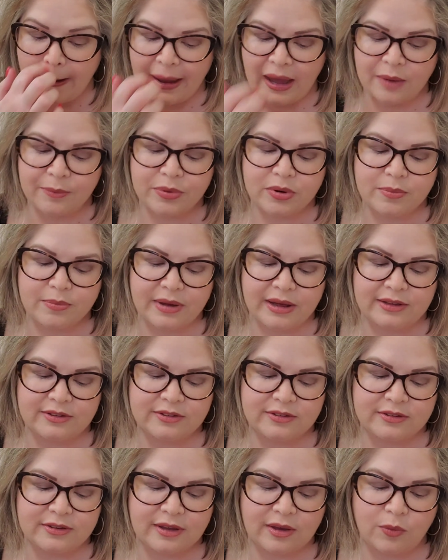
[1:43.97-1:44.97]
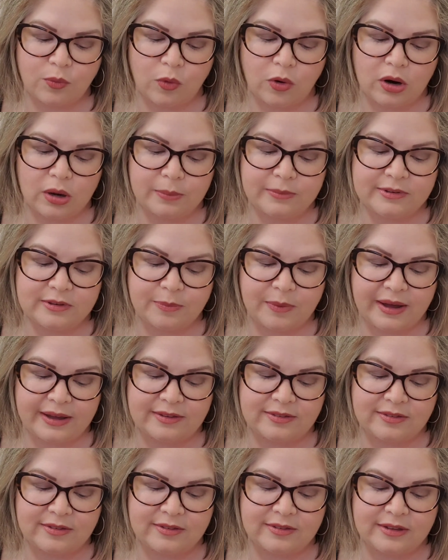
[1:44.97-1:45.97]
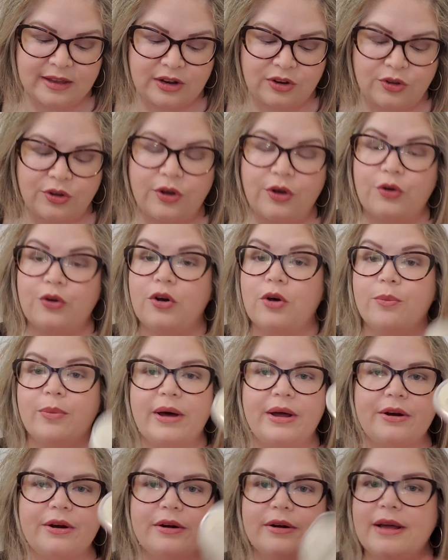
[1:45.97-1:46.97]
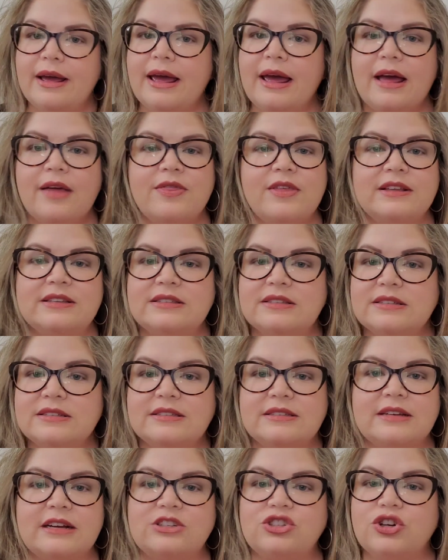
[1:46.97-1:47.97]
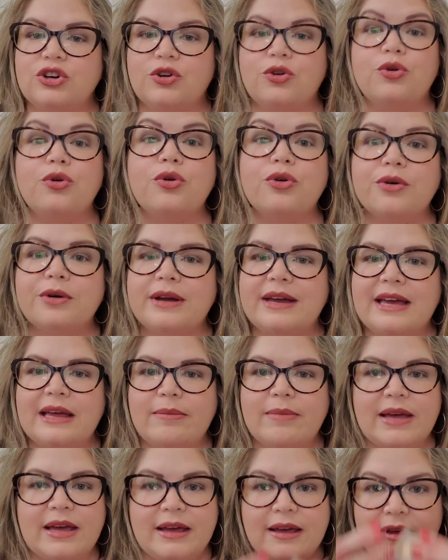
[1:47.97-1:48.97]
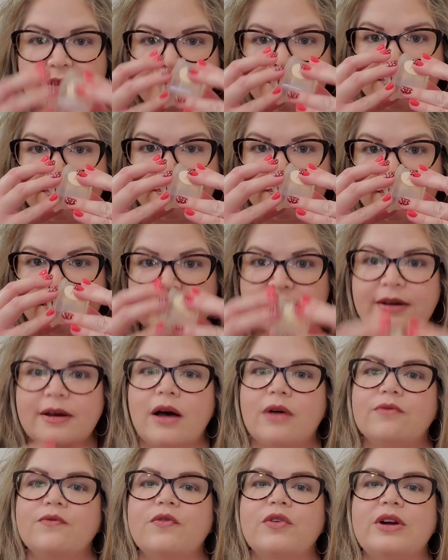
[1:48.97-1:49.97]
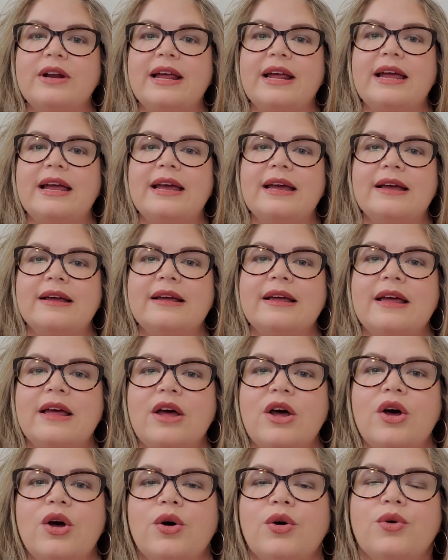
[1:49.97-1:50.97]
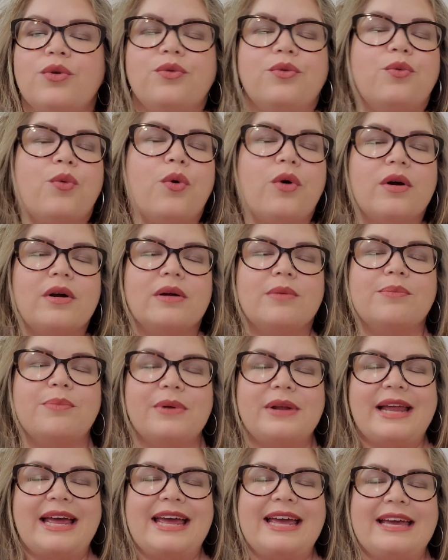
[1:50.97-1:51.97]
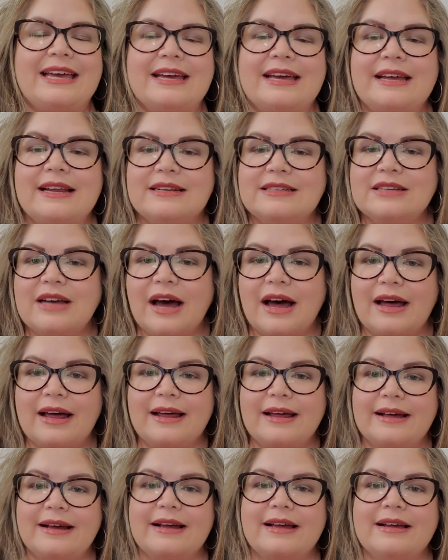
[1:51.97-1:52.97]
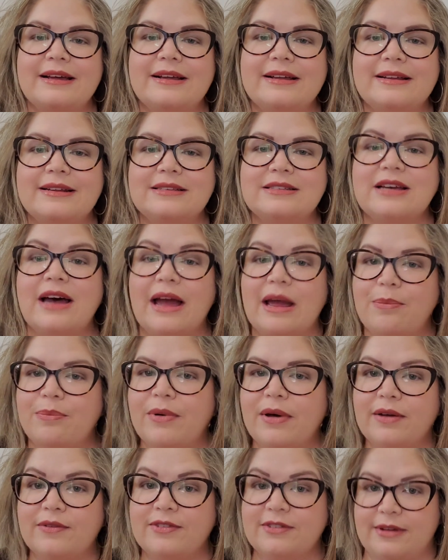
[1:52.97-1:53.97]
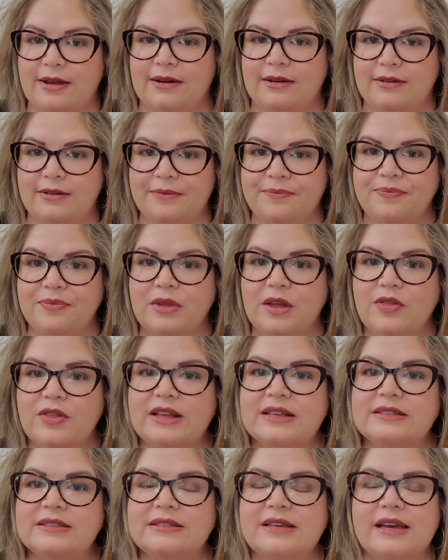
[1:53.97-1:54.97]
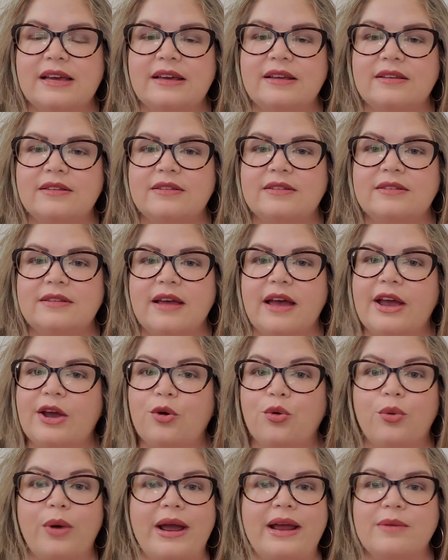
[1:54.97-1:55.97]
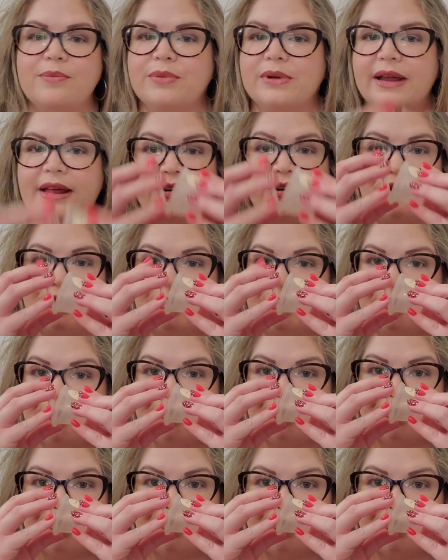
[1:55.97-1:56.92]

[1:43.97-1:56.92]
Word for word: amber musk, warm spices, and cocoa butter. This is such a creamy, comforting, warm blanket hug type of scent. This is a great blender.